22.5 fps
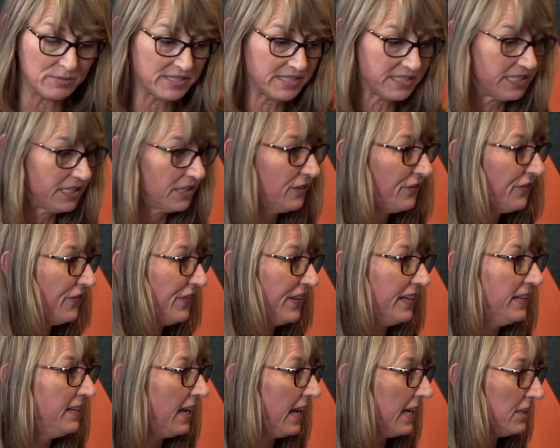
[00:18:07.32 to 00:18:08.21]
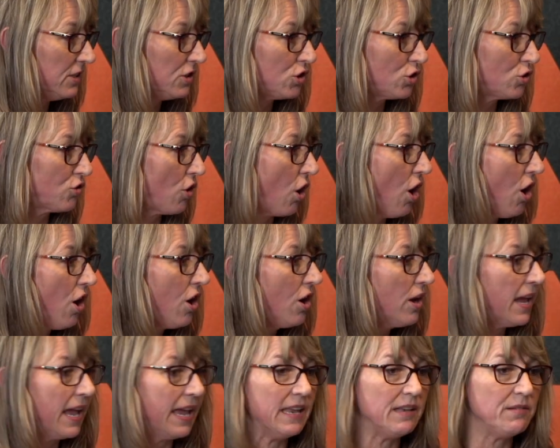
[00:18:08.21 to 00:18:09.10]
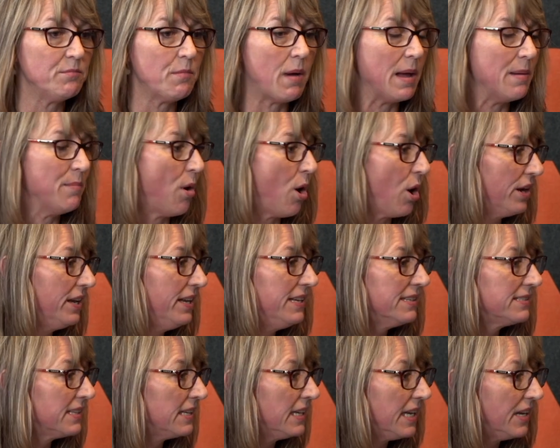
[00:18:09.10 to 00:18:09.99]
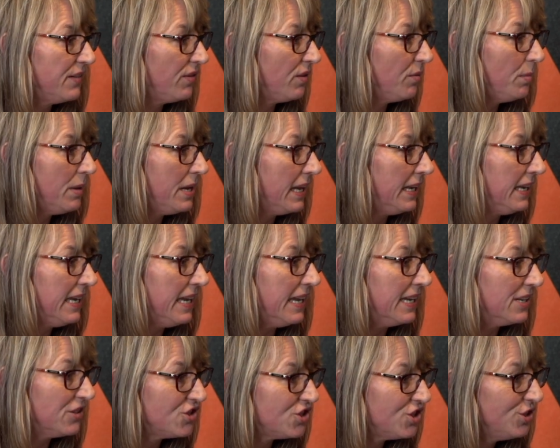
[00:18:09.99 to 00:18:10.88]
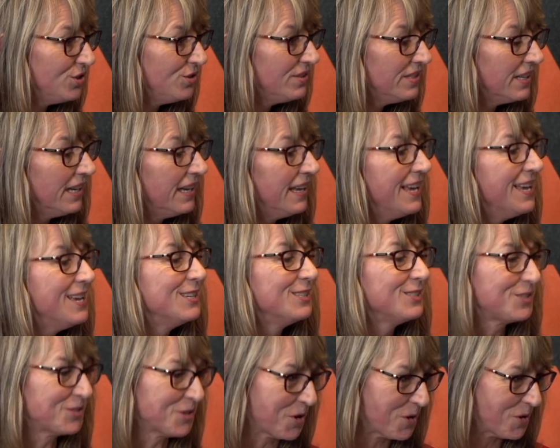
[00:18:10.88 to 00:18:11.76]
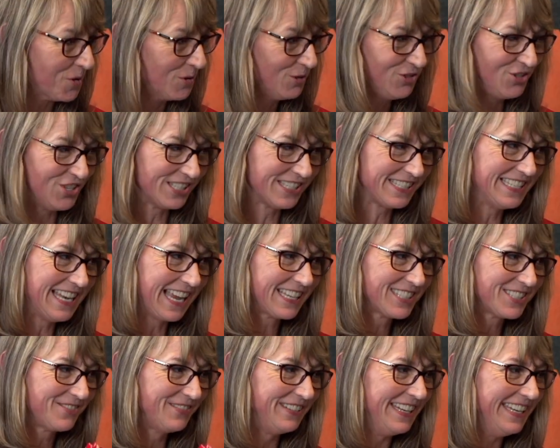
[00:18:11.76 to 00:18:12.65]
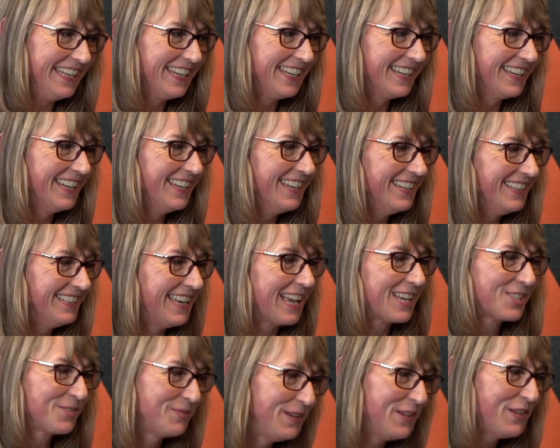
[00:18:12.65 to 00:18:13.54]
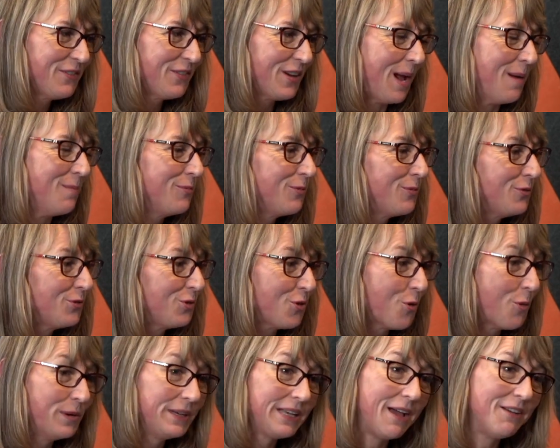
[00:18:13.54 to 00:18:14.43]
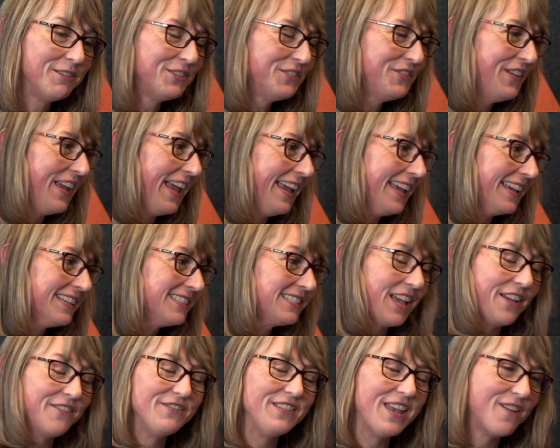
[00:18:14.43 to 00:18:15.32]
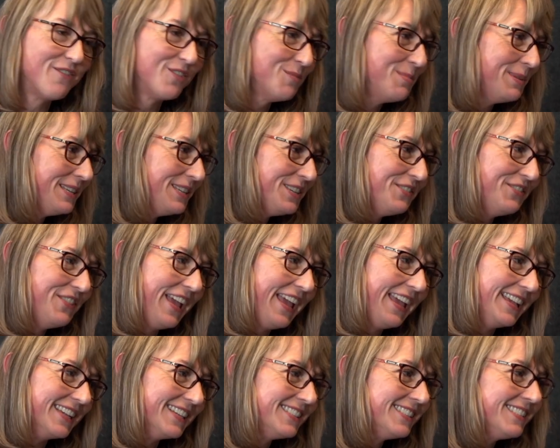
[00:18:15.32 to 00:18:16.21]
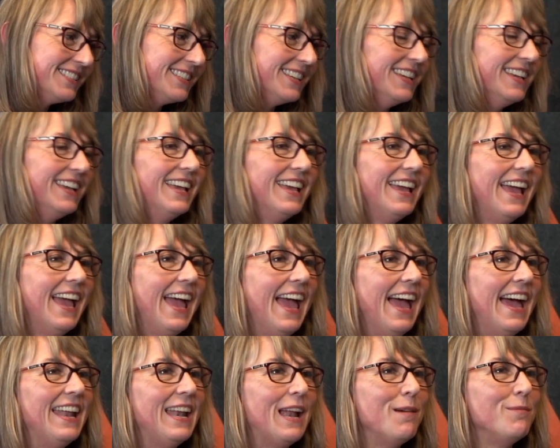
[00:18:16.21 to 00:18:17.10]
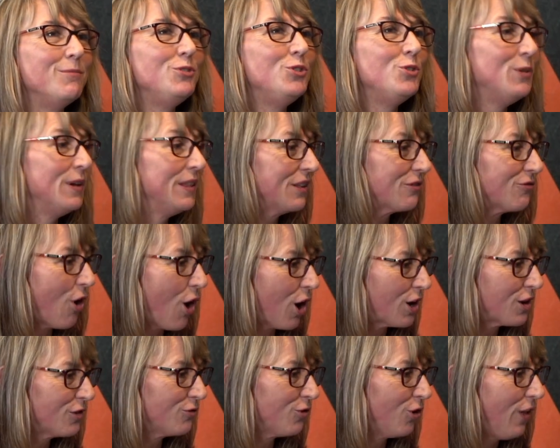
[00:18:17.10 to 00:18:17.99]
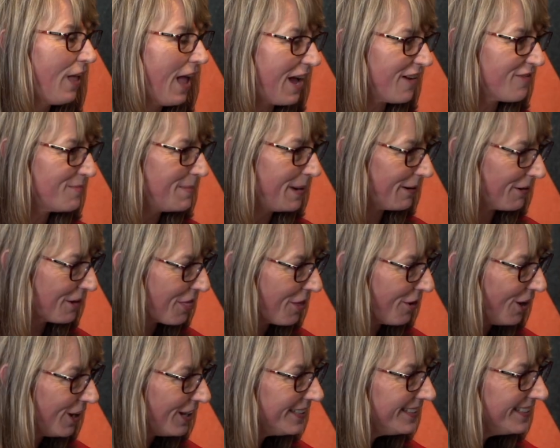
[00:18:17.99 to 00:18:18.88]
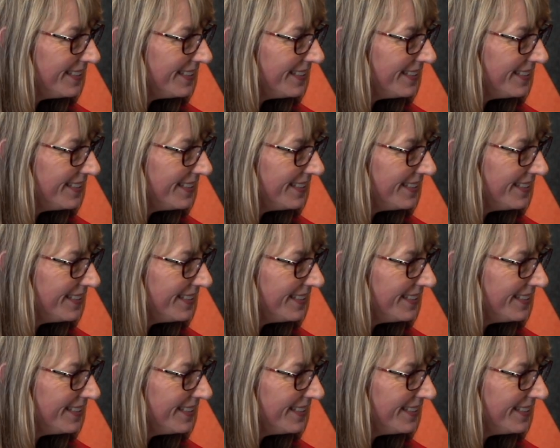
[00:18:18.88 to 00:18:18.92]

still fit and strong, and my body isn't giving me any issues. So just next week I'm going down to Vegas. I've never been to Vegas, and I'm doing the Rock and Roll Half Marathon.